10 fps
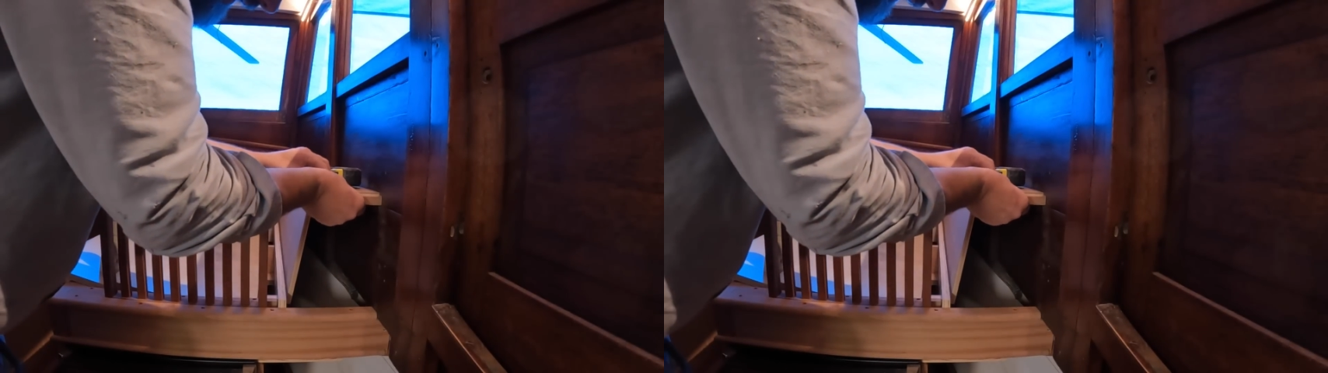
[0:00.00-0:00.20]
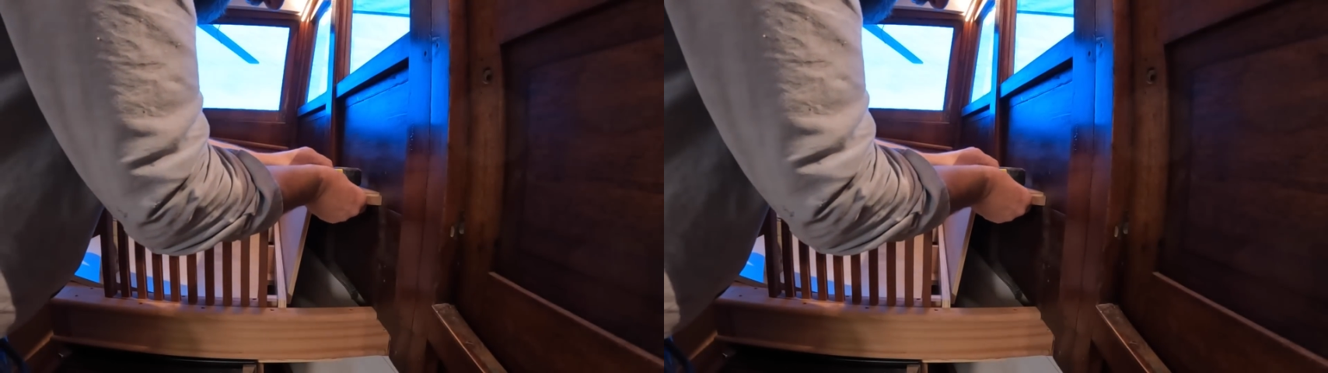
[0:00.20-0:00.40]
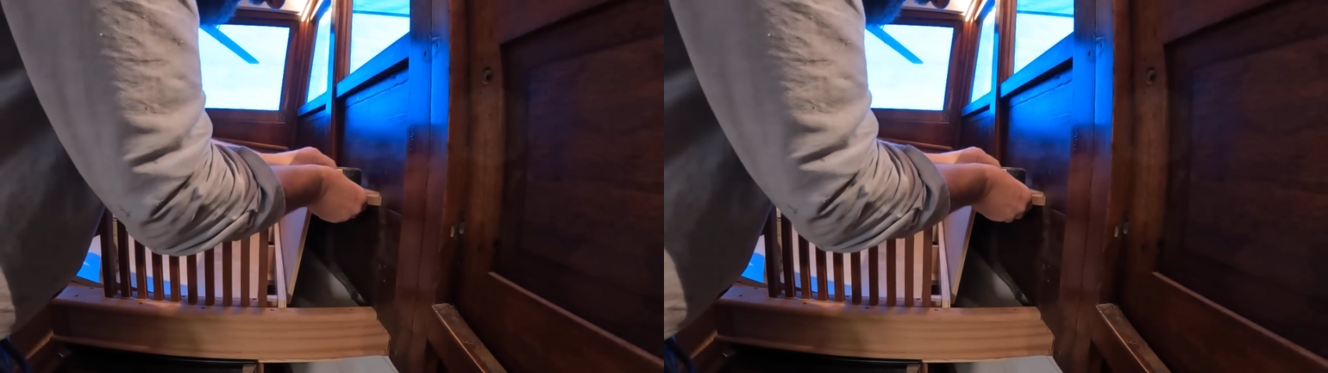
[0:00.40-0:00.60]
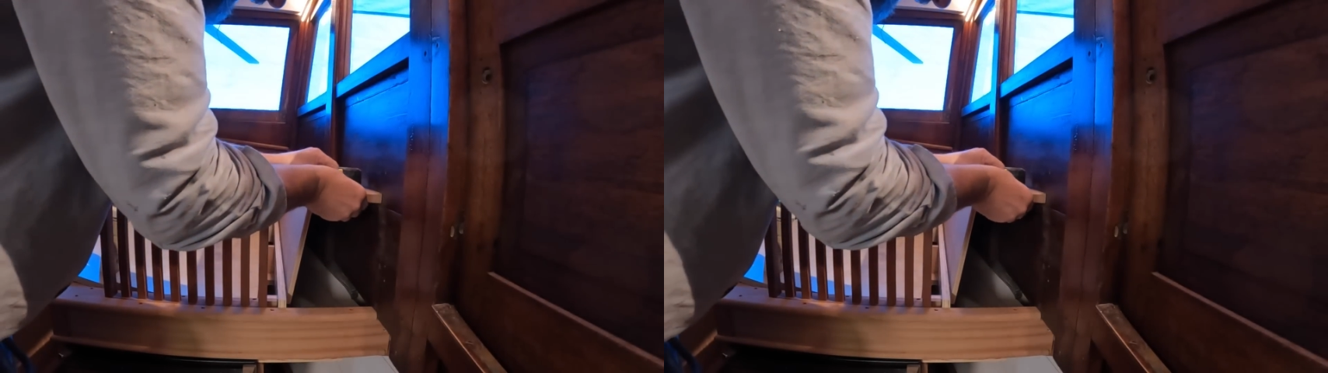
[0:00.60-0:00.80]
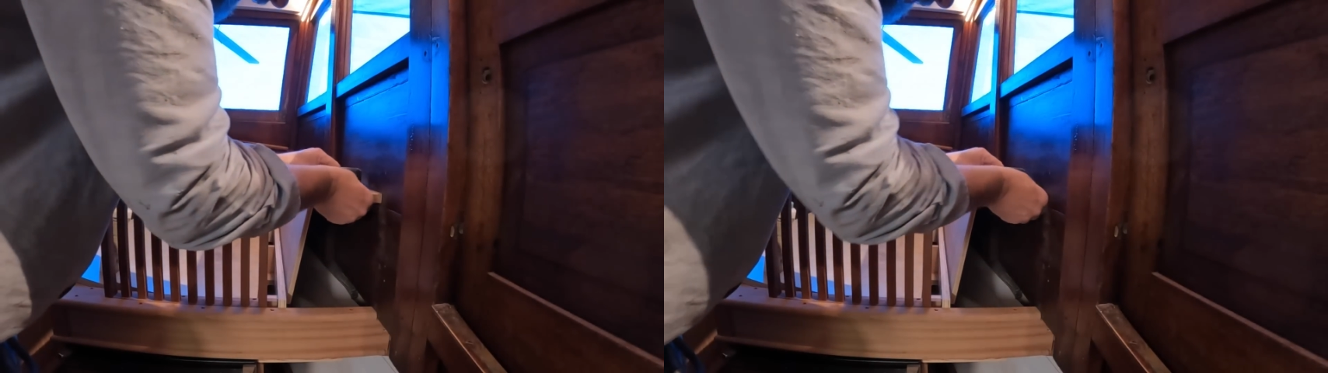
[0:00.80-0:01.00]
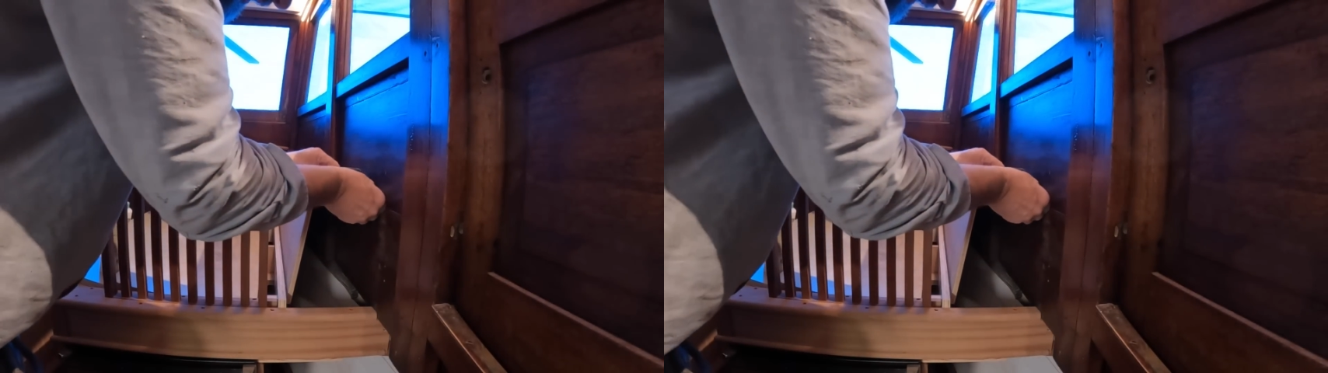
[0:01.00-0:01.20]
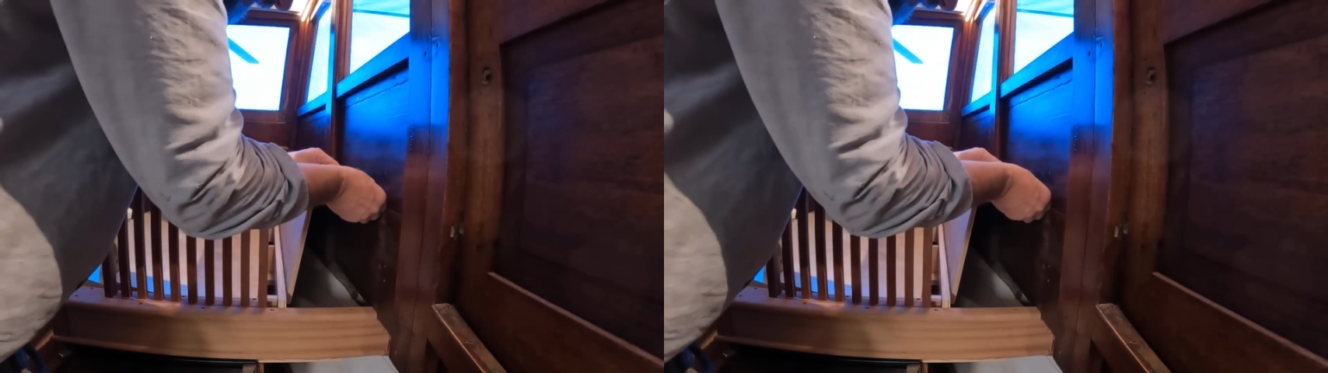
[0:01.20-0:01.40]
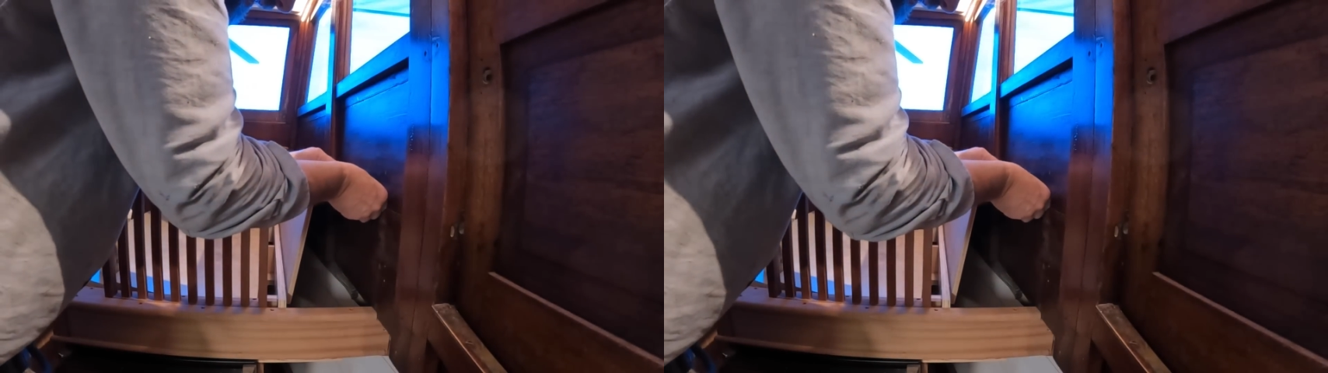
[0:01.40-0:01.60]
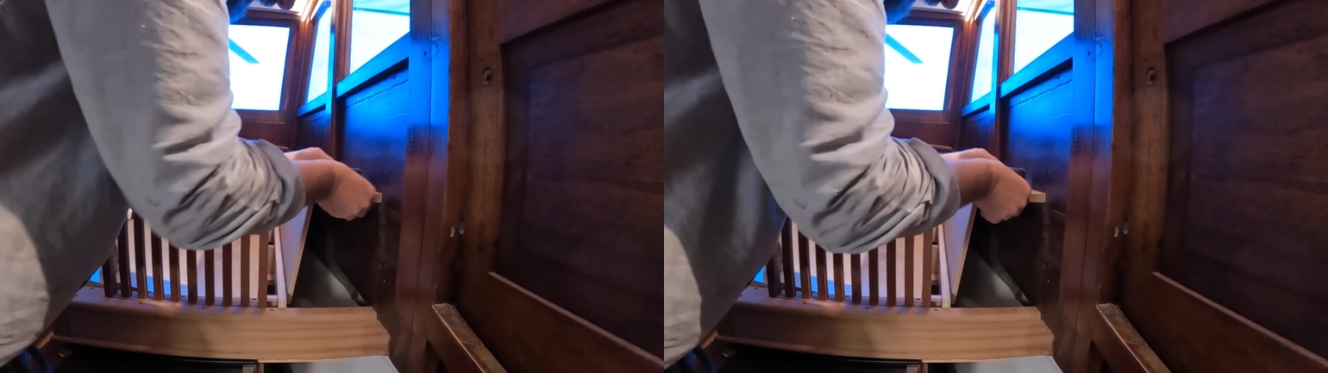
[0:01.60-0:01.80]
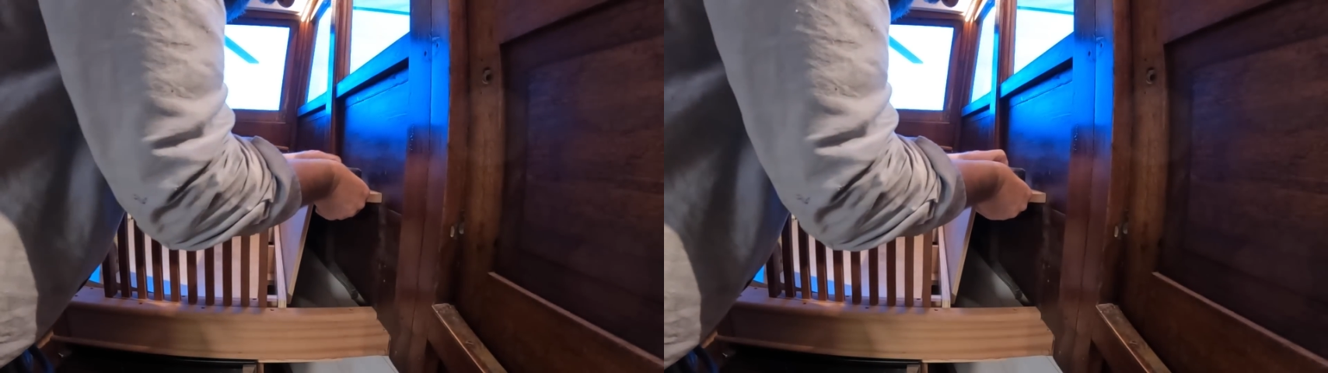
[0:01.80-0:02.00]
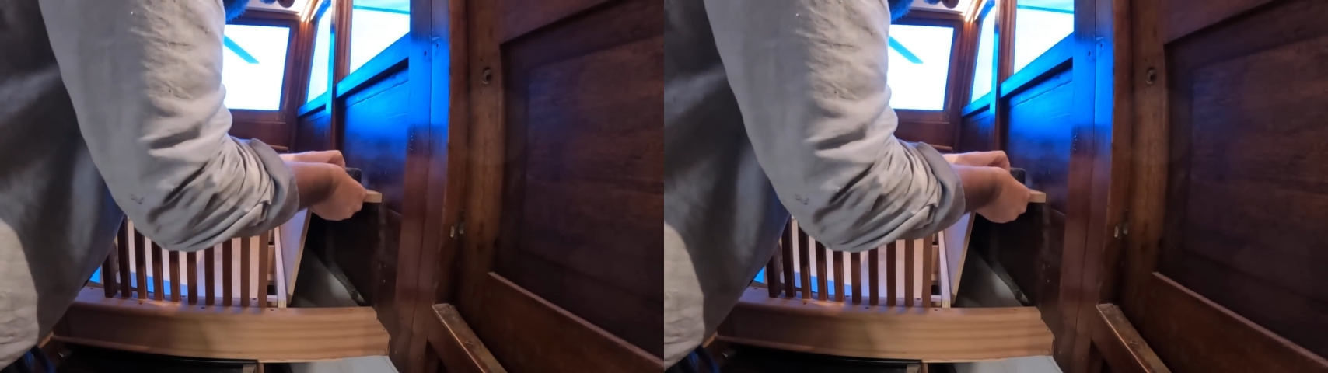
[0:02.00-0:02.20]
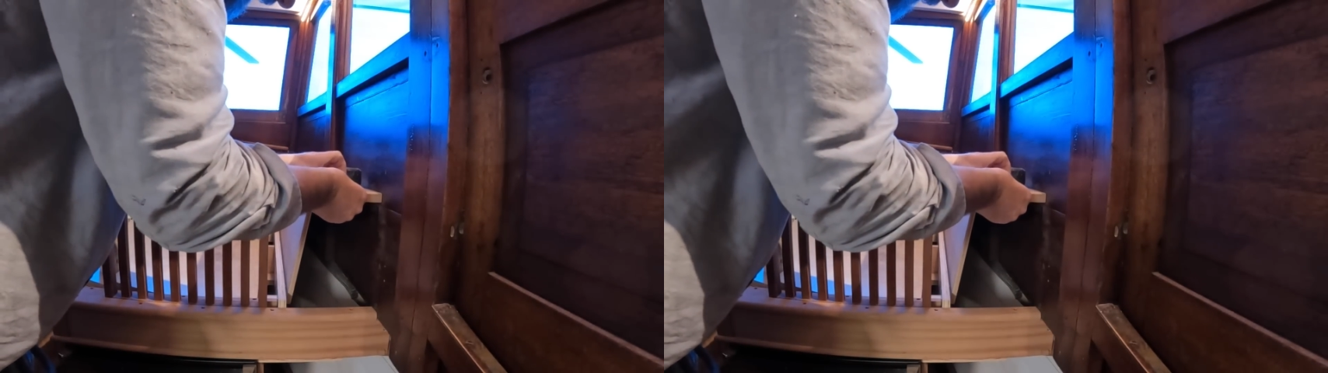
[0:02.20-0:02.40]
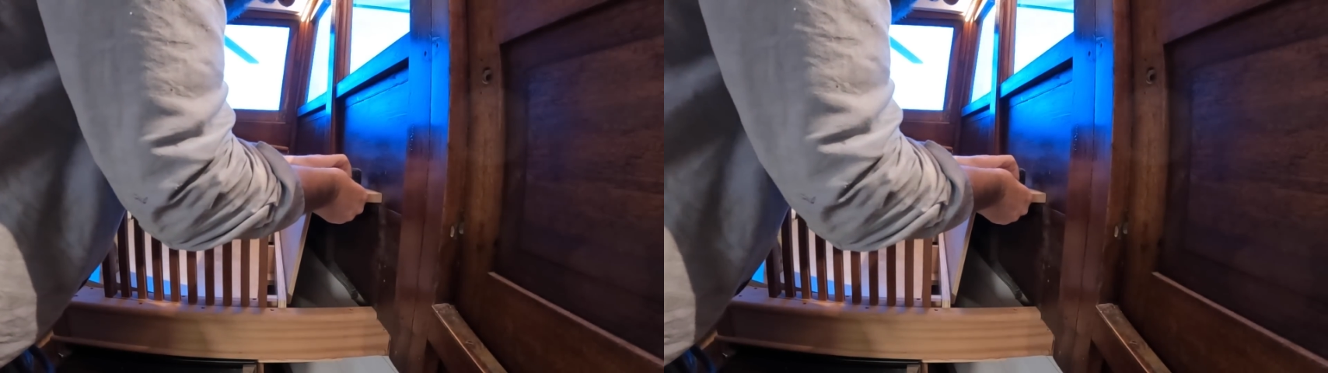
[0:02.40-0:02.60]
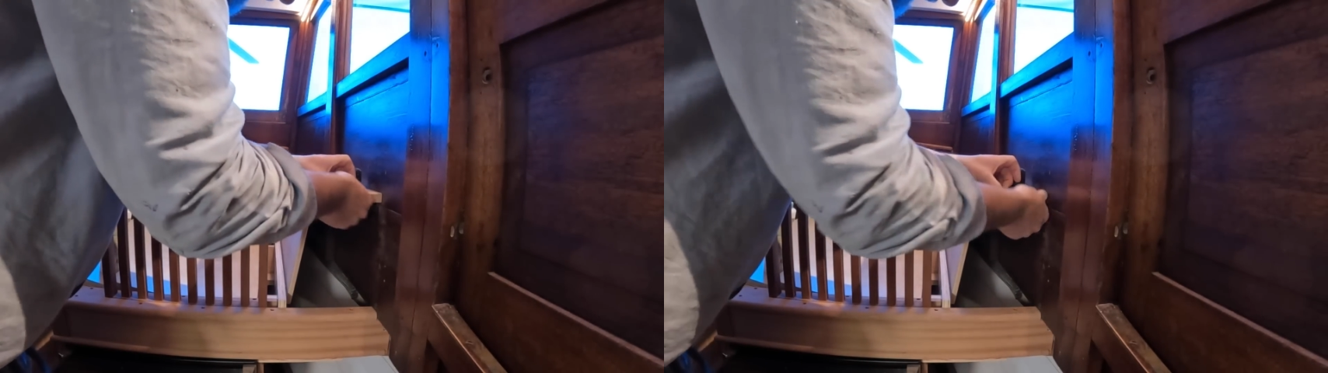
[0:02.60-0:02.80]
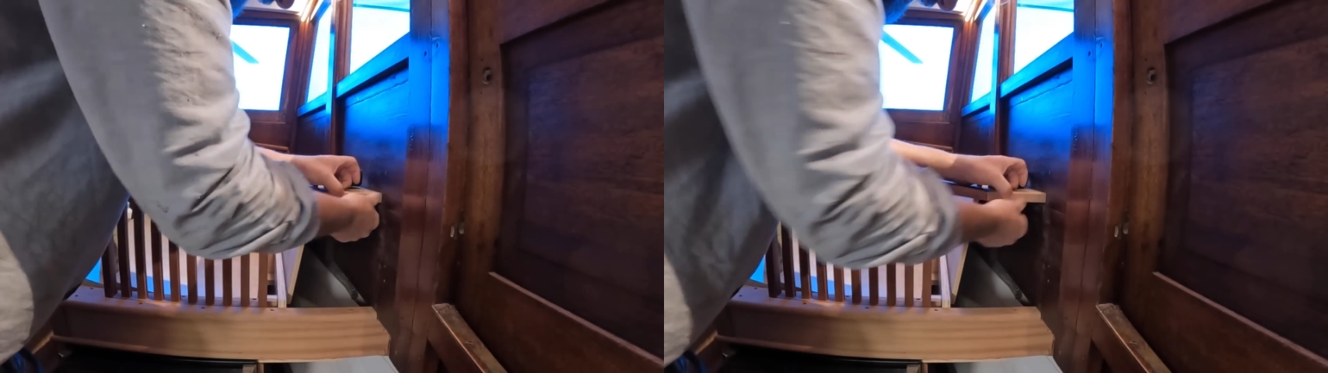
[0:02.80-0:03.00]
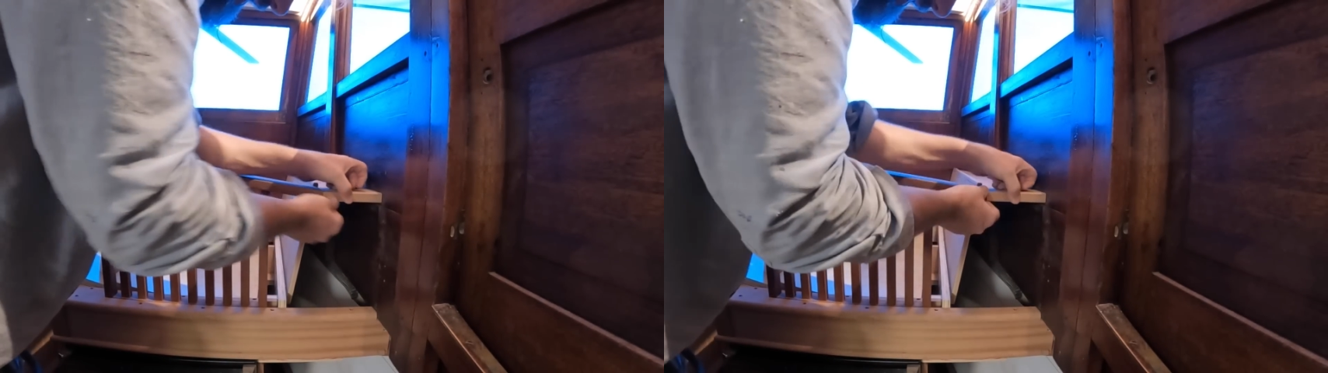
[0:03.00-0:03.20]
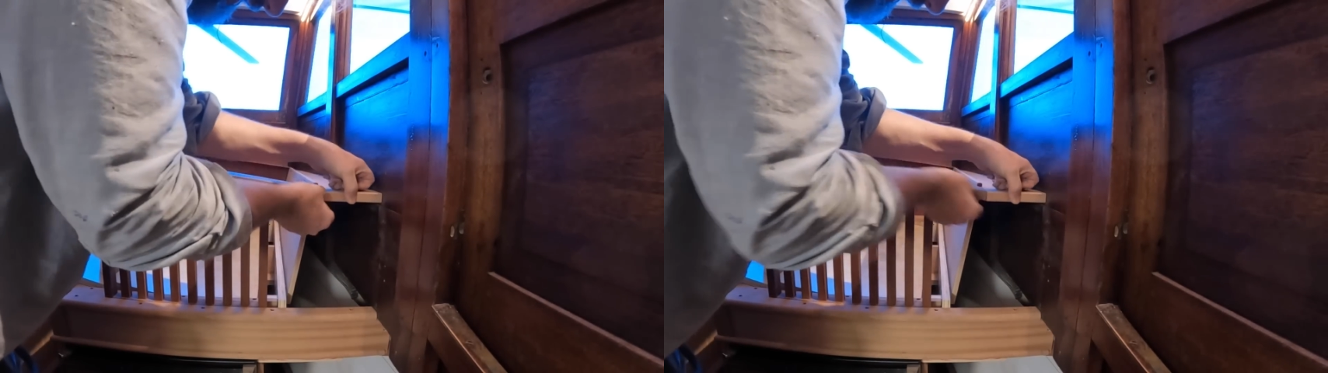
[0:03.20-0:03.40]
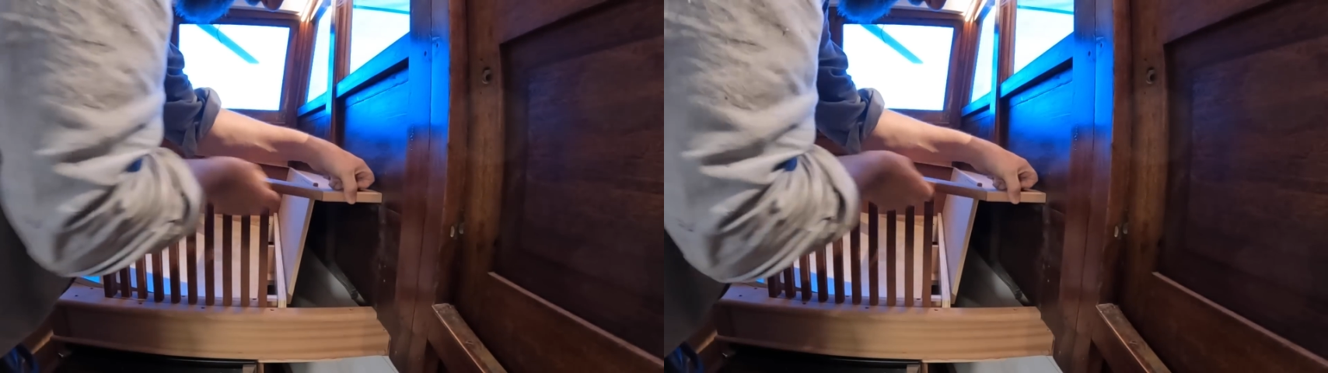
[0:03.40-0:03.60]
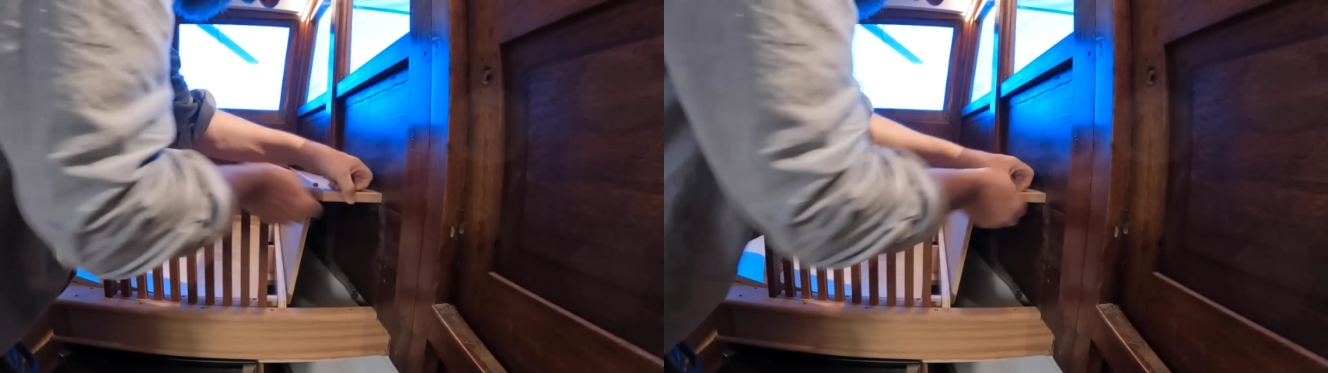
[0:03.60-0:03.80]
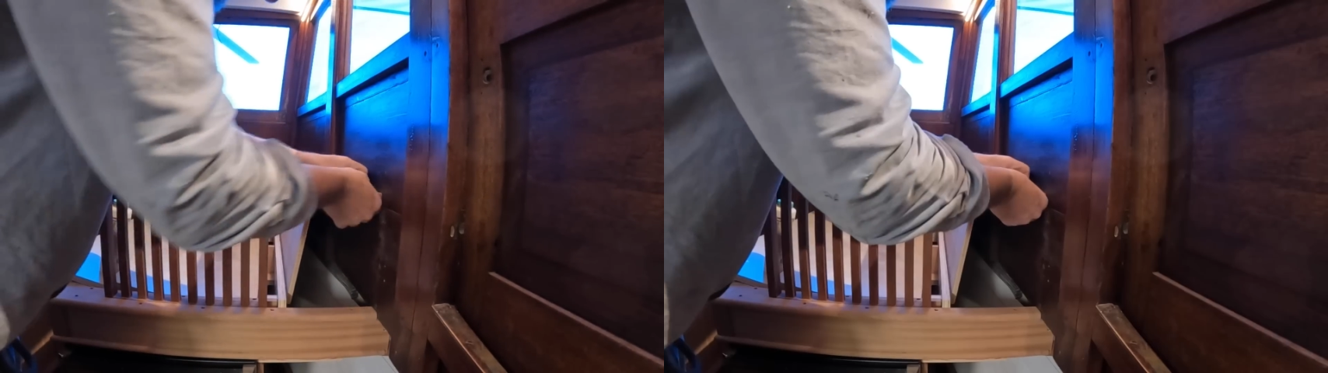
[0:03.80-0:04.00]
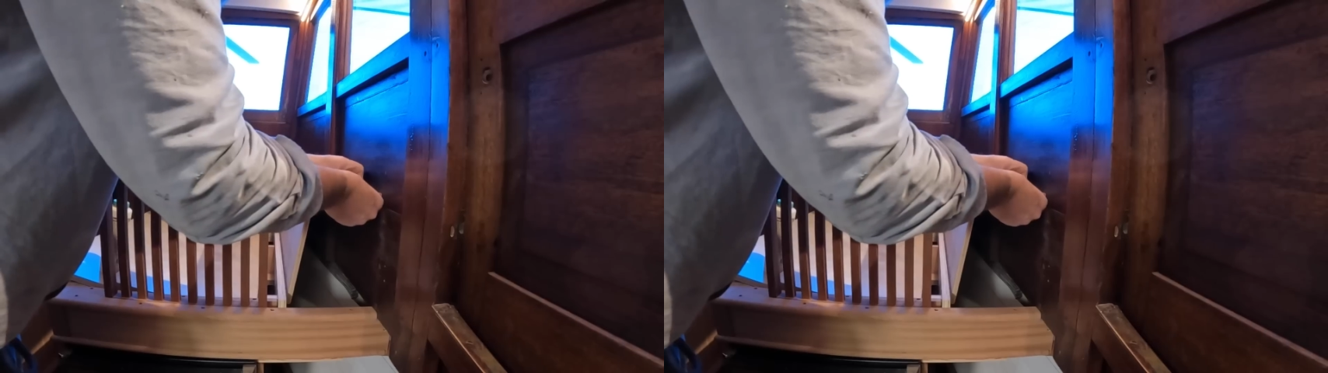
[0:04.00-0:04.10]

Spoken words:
[unreadable: no face in view]